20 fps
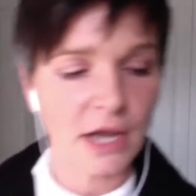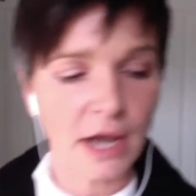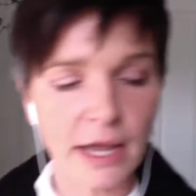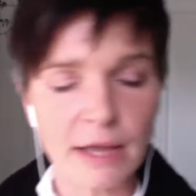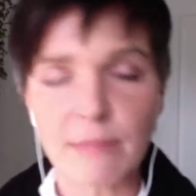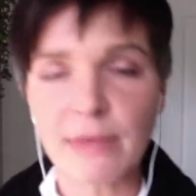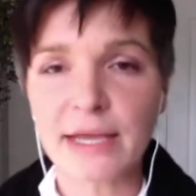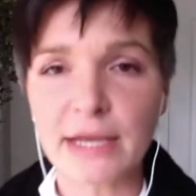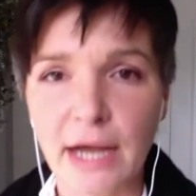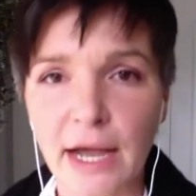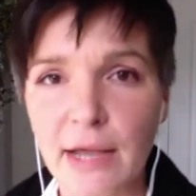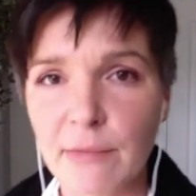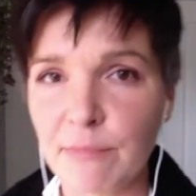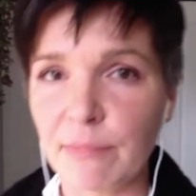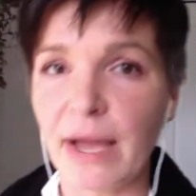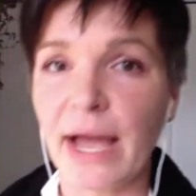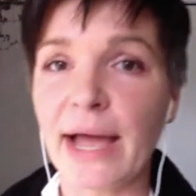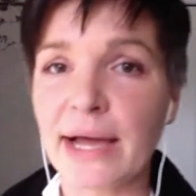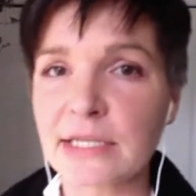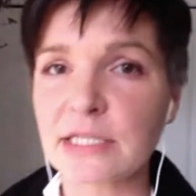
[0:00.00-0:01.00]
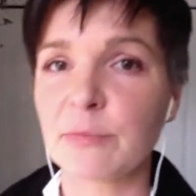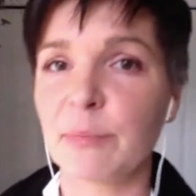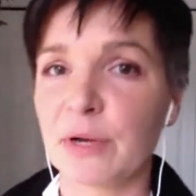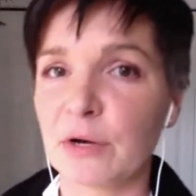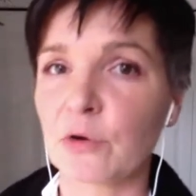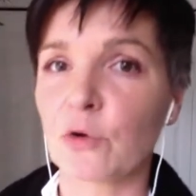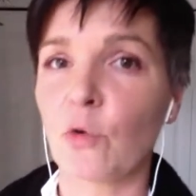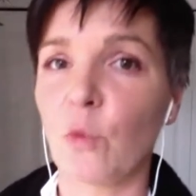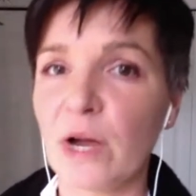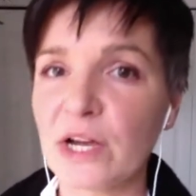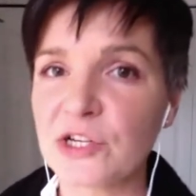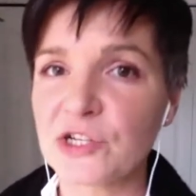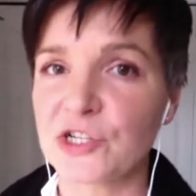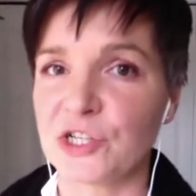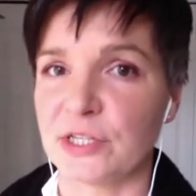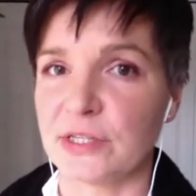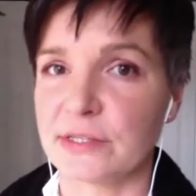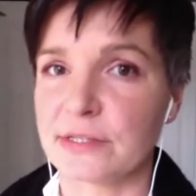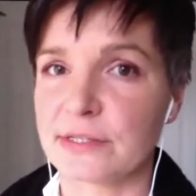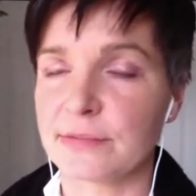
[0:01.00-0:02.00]
that's great. But
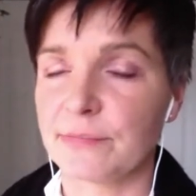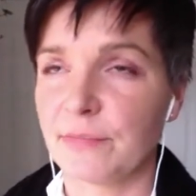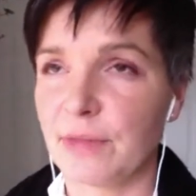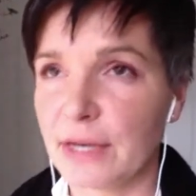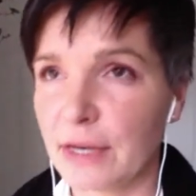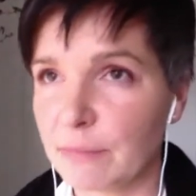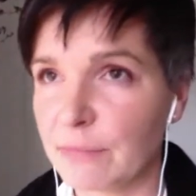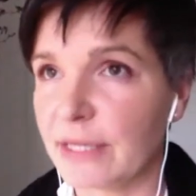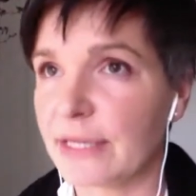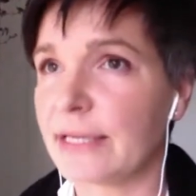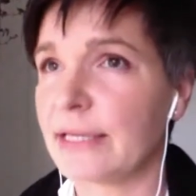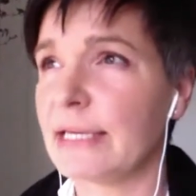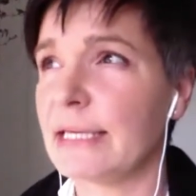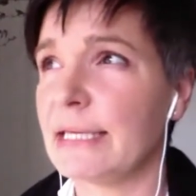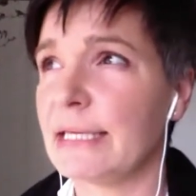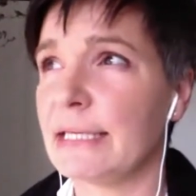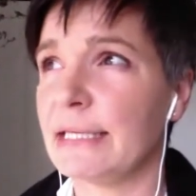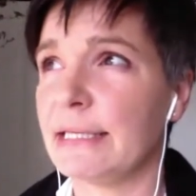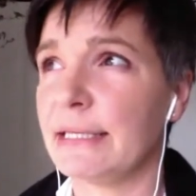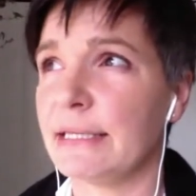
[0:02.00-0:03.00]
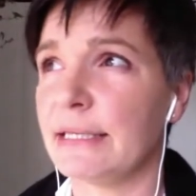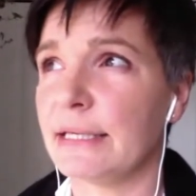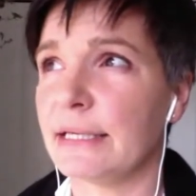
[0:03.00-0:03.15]
that's not what we're going for here.